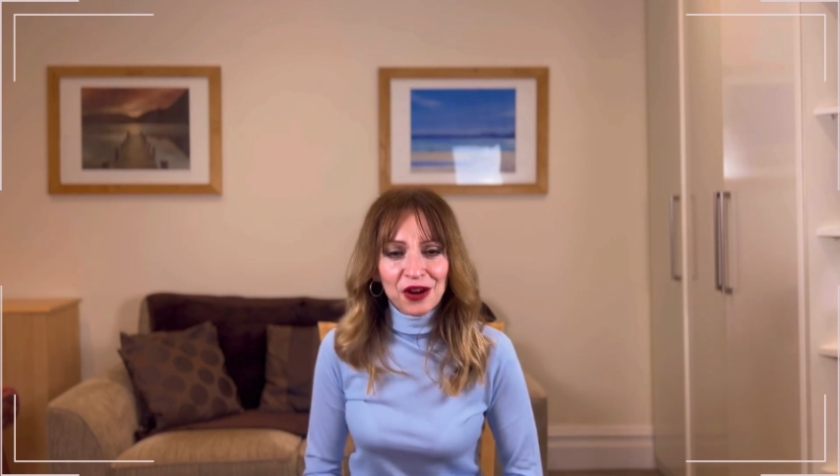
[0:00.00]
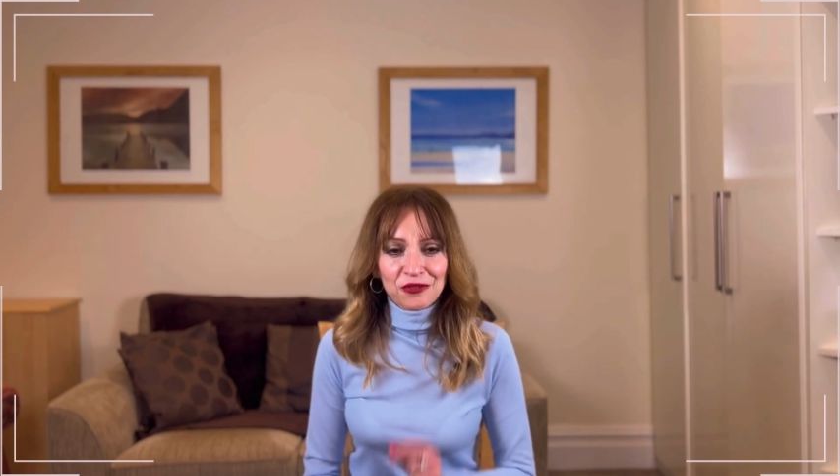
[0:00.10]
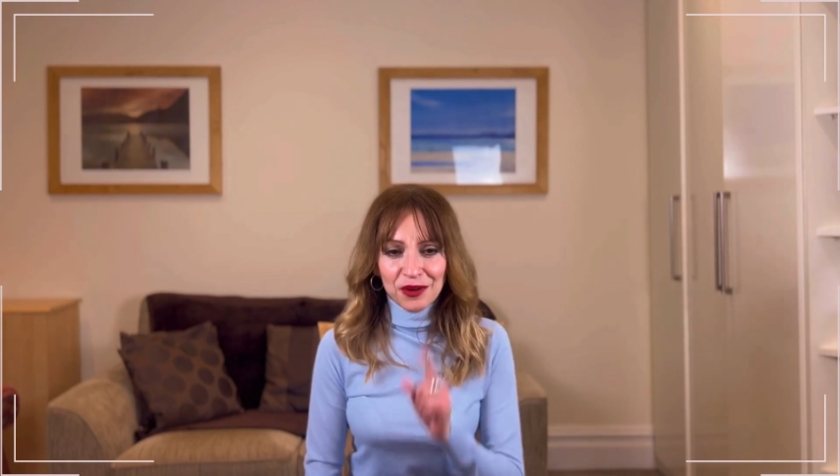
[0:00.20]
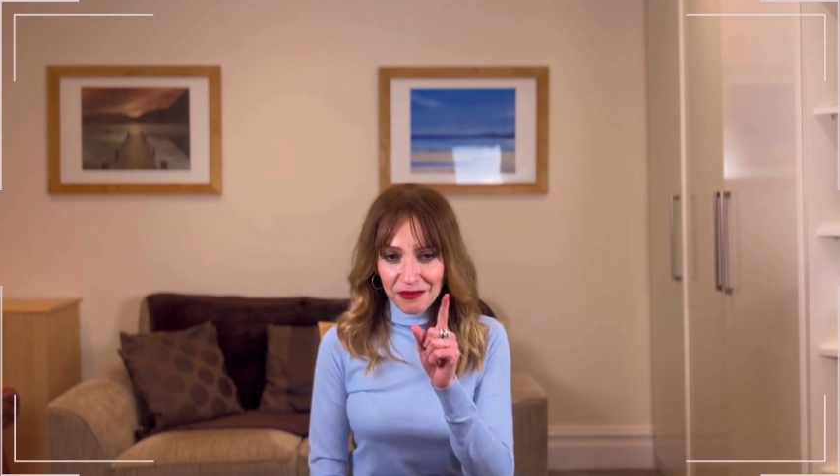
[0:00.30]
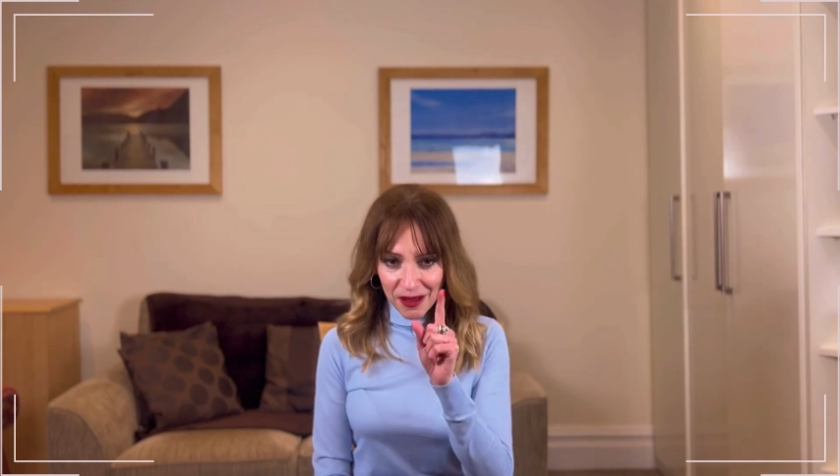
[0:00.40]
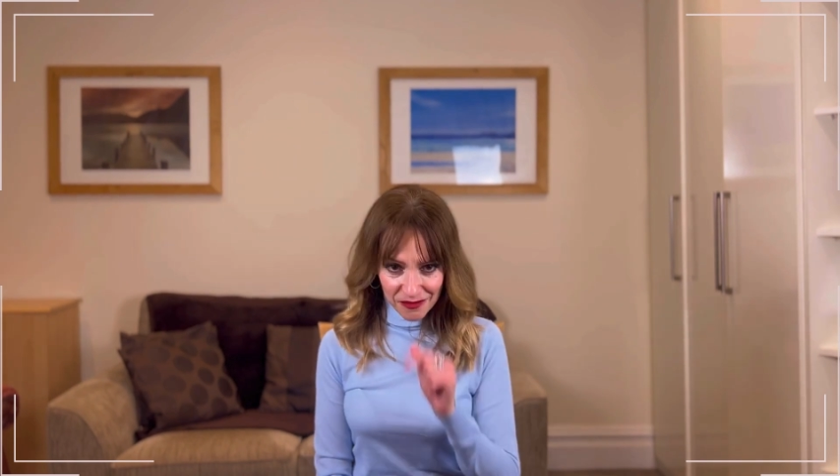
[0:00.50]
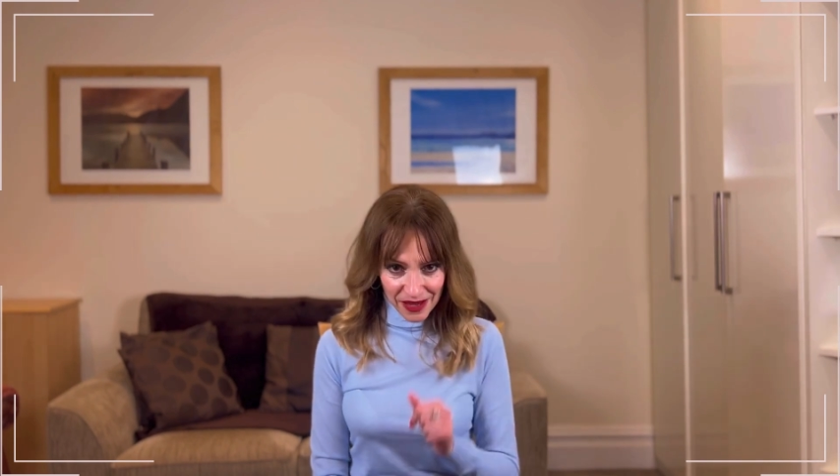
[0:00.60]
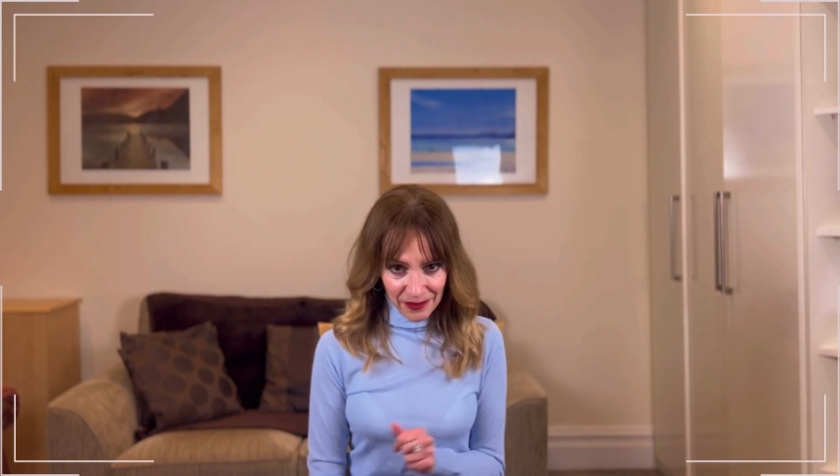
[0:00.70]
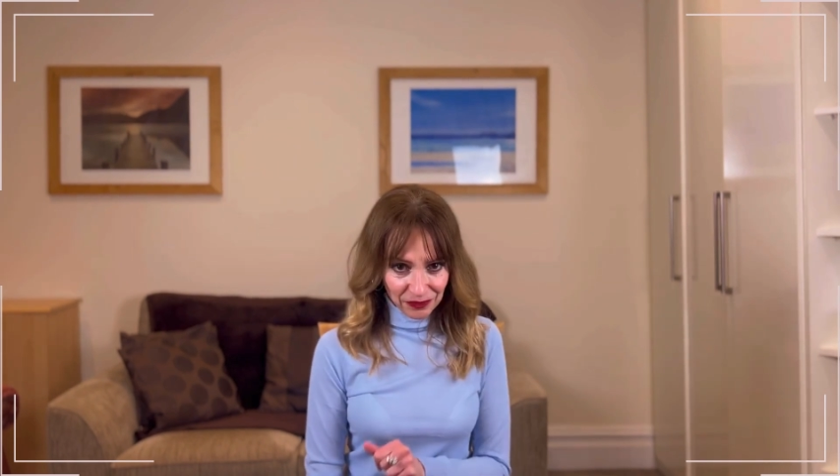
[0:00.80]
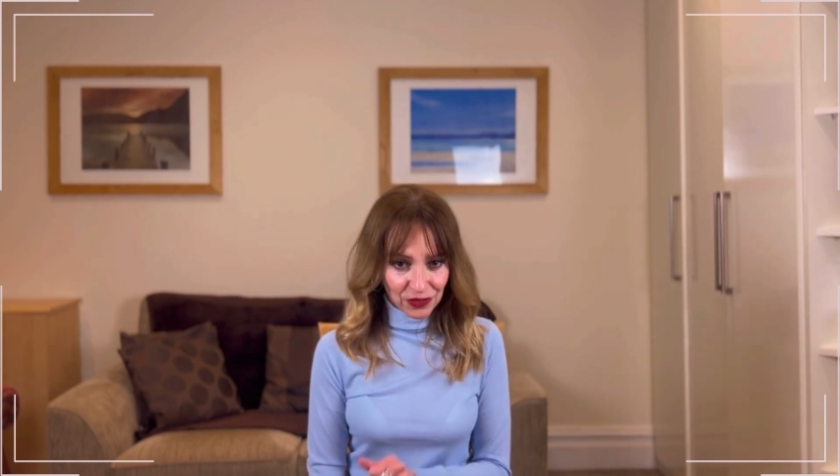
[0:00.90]

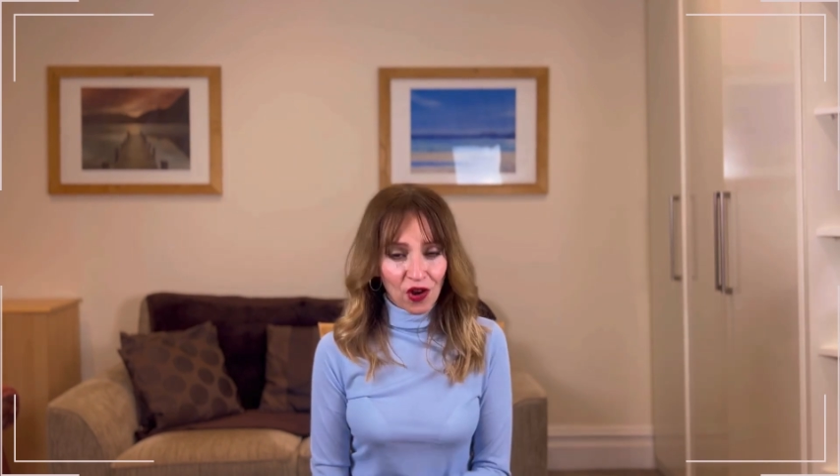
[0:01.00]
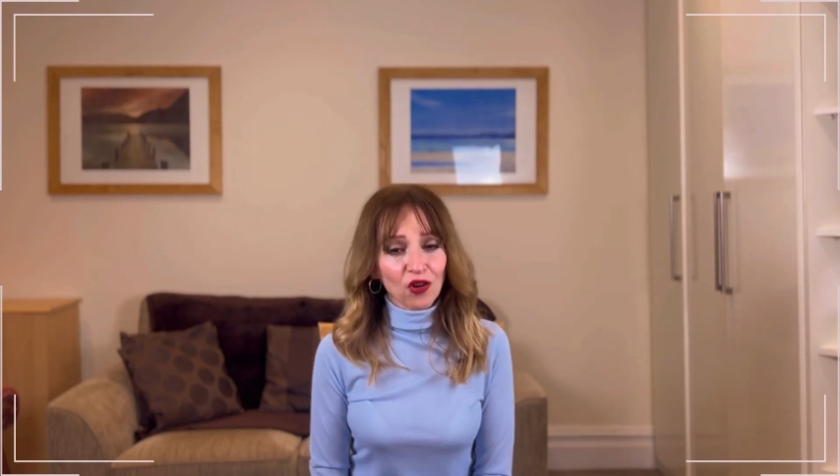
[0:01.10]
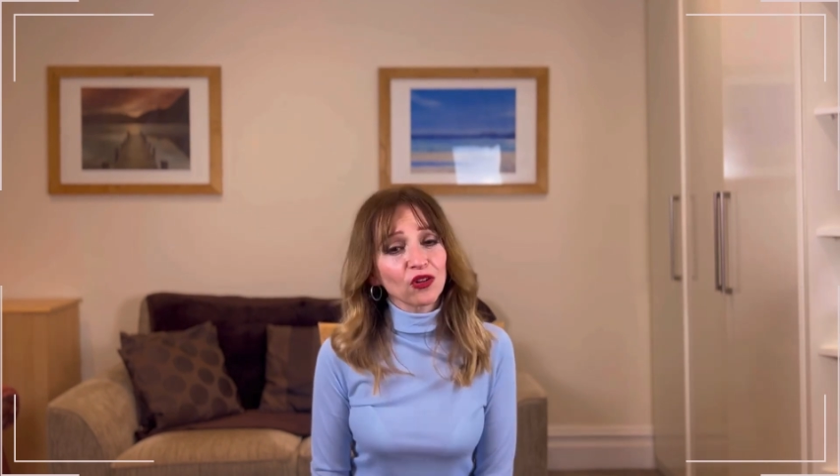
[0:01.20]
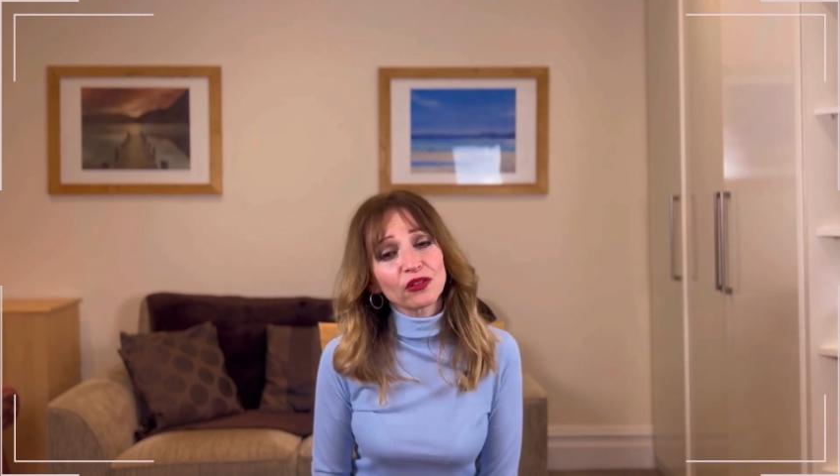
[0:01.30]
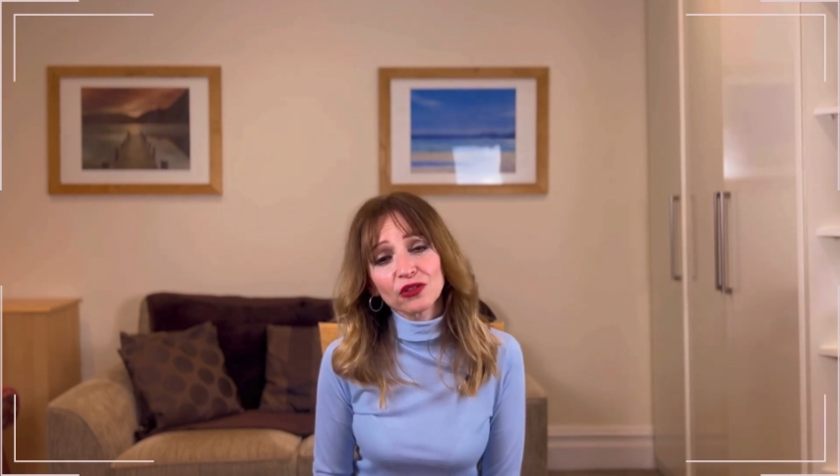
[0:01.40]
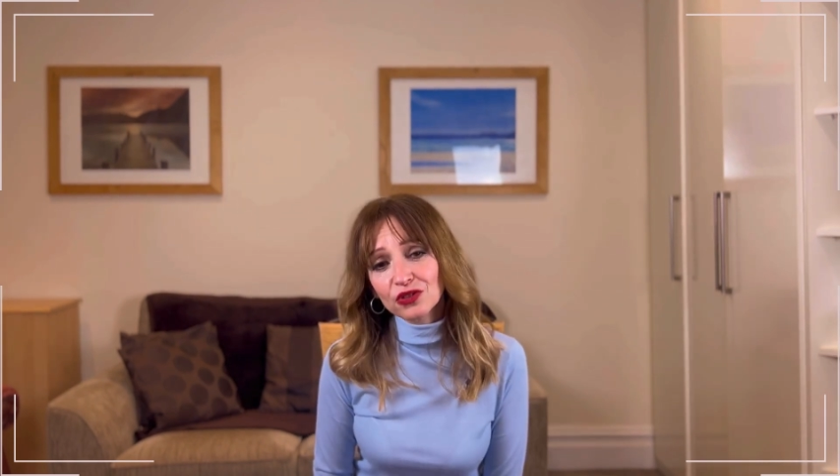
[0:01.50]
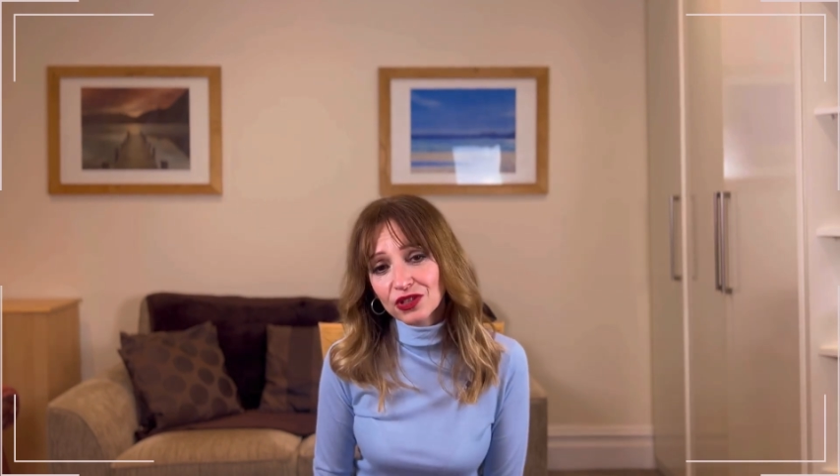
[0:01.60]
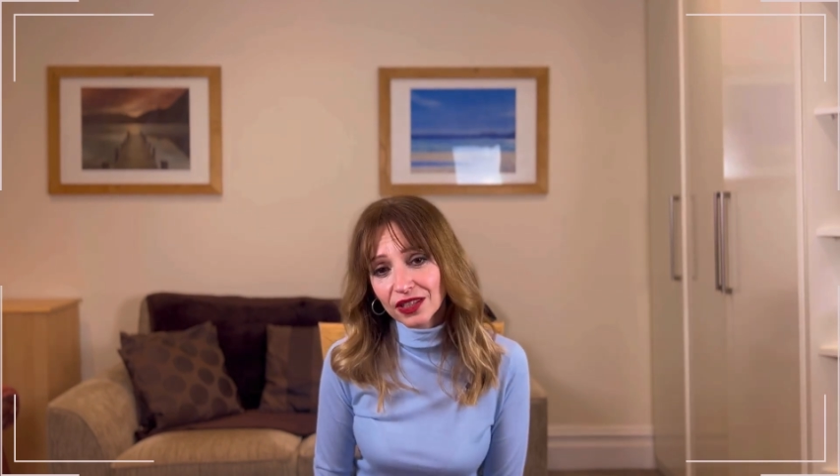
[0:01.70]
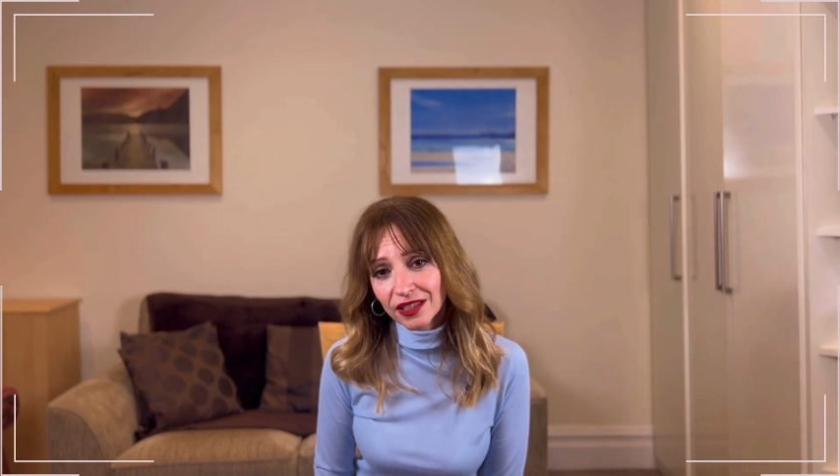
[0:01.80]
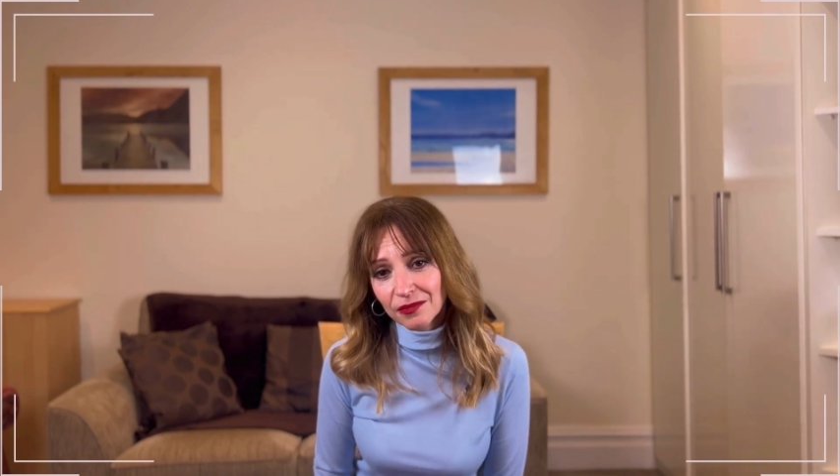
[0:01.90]
Remember, all
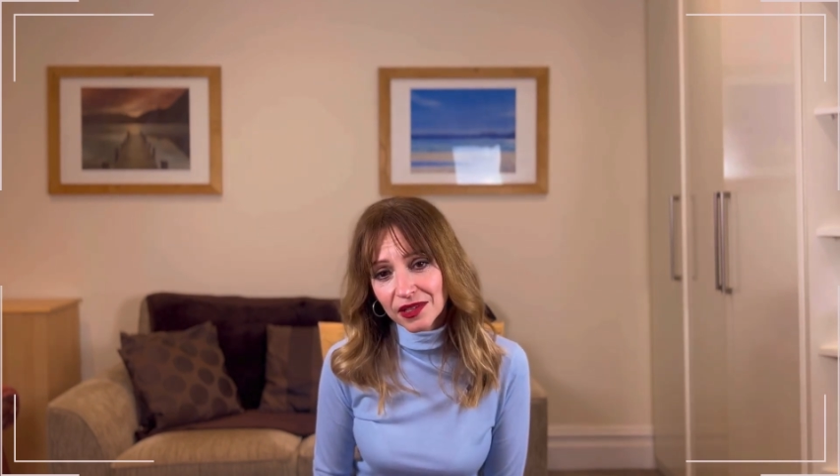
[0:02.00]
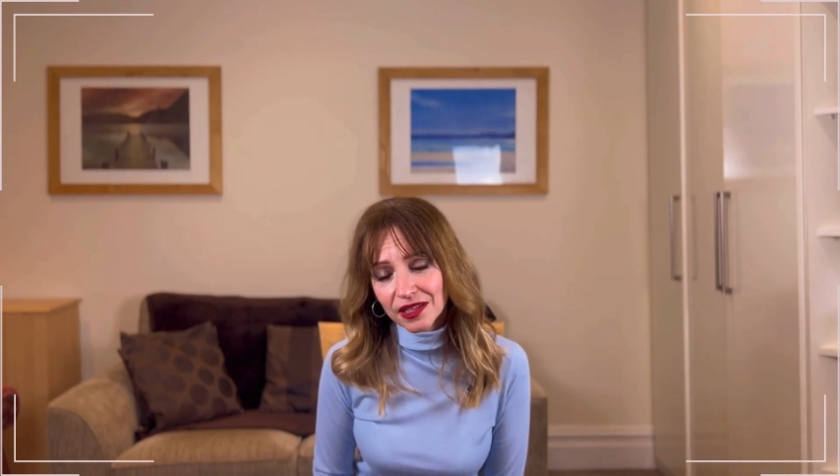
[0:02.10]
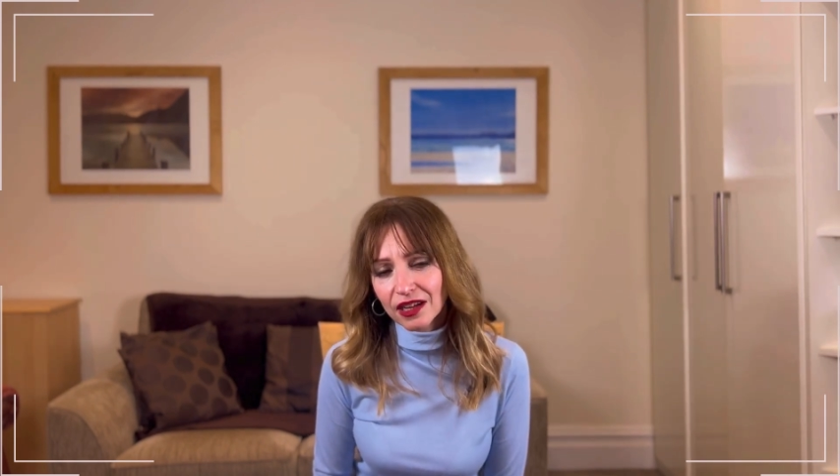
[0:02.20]
those tips